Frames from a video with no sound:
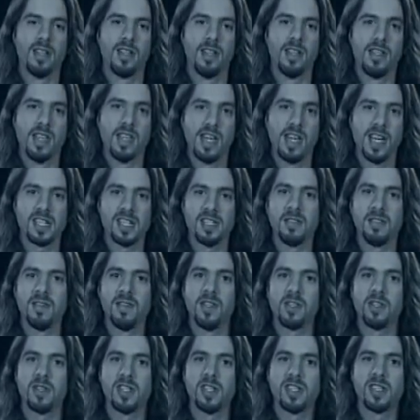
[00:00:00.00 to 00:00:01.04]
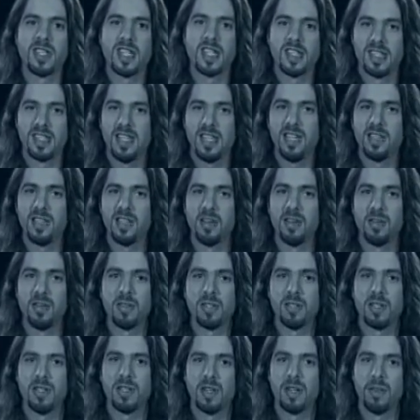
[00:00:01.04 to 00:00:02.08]
The next division is 16th
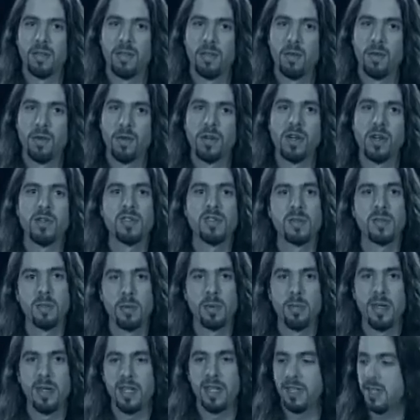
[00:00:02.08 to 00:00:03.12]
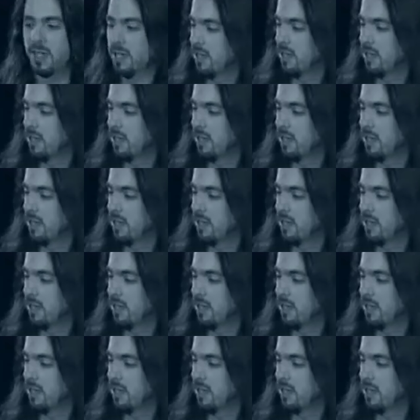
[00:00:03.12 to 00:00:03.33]
notes, 4 notes per beat.